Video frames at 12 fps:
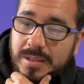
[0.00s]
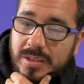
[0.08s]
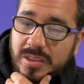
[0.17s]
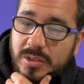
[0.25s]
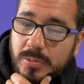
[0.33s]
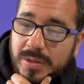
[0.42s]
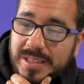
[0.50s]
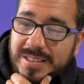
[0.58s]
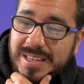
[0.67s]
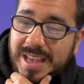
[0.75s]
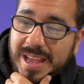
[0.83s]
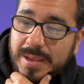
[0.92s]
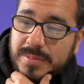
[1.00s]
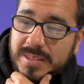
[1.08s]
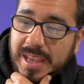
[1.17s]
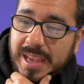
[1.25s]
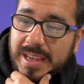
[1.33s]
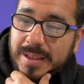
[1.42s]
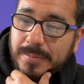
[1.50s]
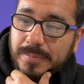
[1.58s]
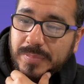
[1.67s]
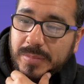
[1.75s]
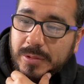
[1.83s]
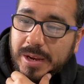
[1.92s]
three times eight,
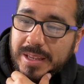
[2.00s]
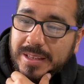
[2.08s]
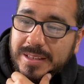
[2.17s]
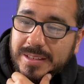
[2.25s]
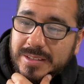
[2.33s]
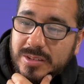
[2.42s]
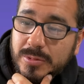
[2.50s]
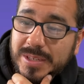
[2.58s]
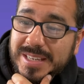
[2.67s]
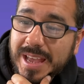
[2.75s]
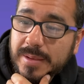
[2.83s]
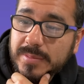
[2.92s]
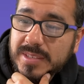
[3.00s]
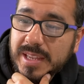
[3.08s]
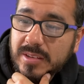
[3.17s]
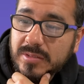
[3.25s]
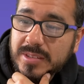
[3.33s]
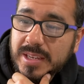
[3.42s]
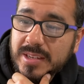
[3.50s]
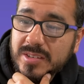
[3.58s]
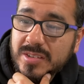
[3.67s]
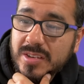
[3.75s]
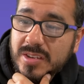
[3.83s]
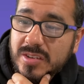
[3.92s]
right? Because three times Daniel's
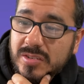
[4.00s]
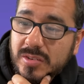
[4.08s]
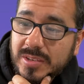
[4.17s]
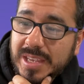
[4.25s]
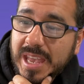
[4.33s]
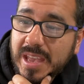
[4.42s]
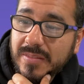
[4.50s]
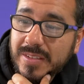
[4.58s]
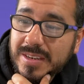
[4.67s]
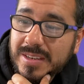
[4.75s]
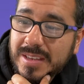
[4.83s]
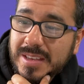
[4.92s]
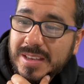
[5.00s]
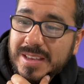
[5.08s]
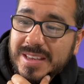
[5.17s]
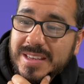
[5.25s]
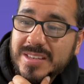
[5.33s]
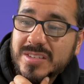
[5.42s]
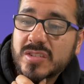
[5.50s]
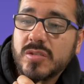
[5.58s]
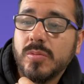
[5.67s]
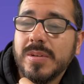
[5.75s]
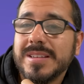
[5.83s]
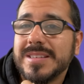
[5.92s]
age. So Kevin is
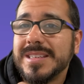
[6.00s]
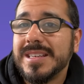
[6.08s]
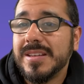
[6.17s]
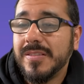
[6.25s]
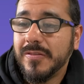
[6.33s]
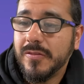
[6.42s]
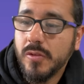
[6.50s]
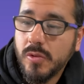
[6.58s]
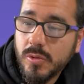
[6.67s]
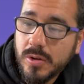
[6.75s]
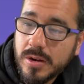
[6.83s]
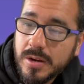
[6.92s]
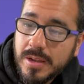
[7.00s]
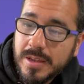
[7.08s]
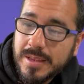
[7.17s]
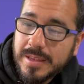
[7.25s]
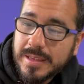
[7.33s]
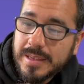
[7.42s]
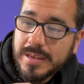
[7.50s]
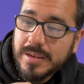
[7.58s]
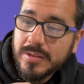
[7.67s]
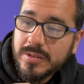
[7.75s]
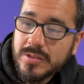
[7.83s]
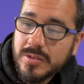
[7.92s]
24
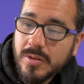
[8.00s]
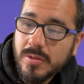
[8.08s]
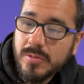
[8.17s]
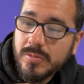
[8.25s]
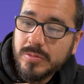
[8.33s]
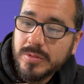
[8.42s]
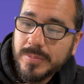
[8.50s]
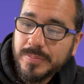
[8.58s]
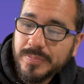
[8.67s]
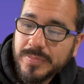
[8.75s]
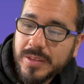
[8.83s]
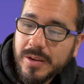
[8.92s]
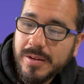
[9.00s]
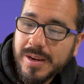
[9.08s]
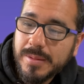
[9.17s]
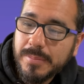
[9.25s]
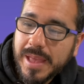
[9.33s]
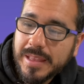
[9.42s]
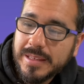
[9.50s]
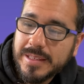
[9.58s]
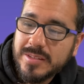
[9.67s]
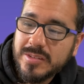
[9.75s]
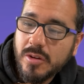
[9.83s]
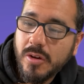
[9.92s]
years old. All right,
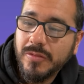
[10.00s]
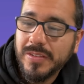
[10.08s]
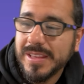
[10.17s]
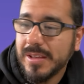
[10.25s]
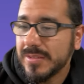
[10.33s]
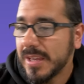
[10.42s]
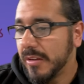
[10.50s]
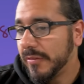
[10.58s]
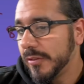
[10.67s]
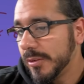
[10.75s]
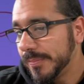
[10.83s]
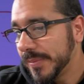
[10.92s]
Mathletes, so hopefully that was helpful.